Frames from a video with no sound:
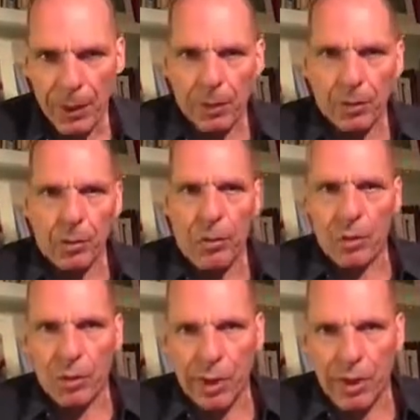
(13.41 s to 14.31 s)
not
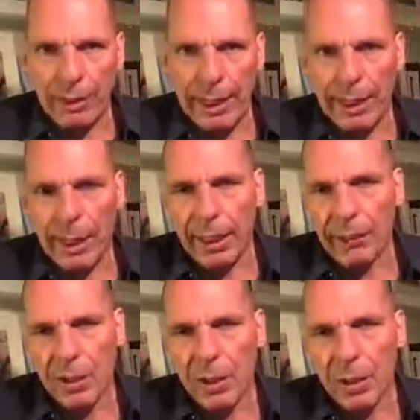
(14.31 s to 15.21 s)
just on our daily
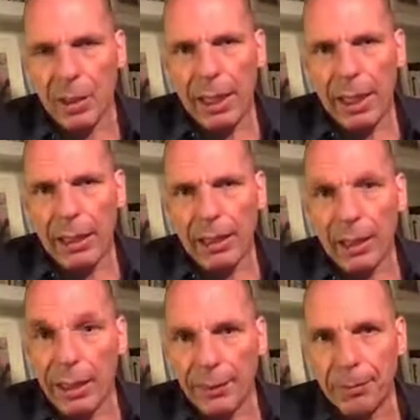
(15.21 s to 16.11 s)
lives and our
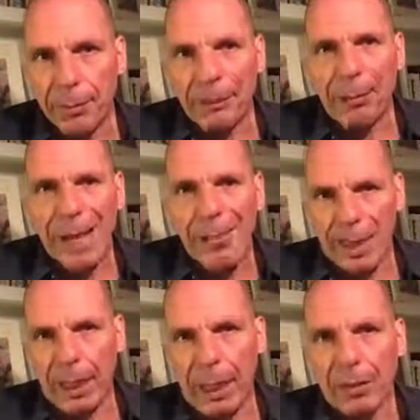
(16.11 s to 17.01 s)
health, but
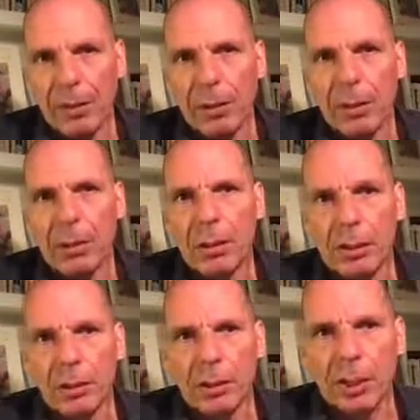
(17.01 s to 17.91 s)
primarily
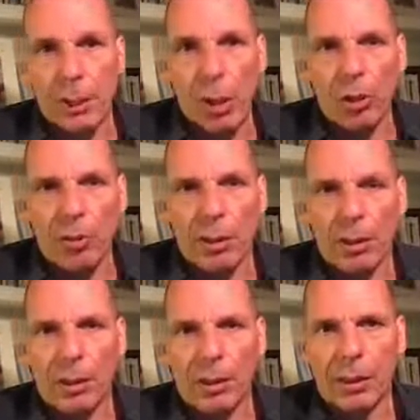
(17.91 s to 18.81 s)
on our economy,
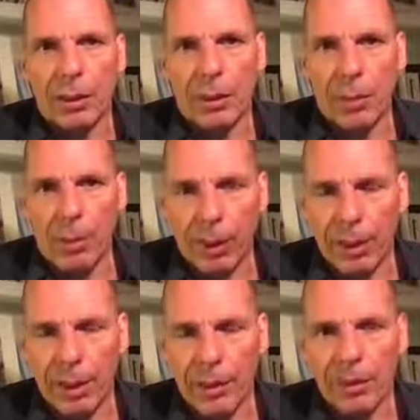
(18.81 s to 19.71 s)
on our
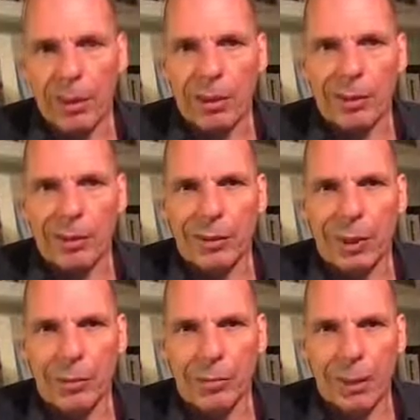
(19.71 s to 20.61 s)
politics, on
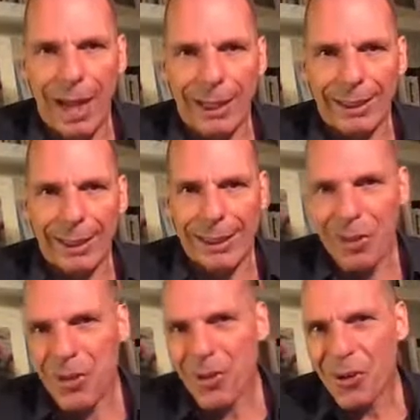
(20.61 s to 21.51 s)
our morality,
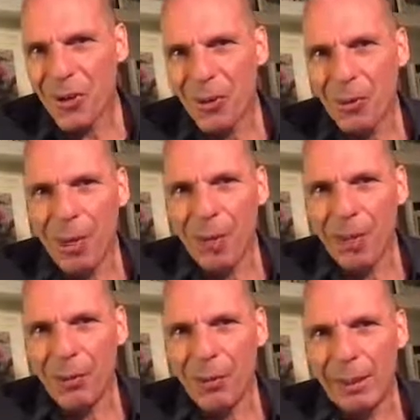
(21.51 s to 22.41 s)
on the
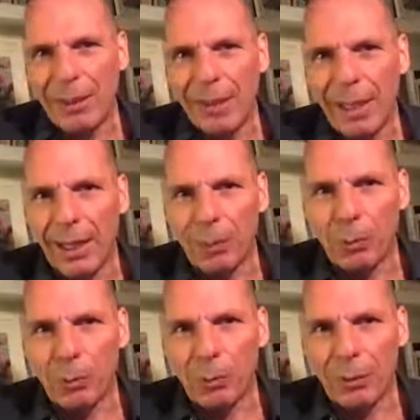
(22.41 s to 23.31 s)
way we deal
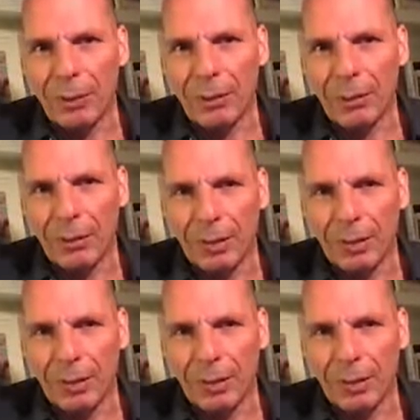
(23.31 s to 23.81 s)
with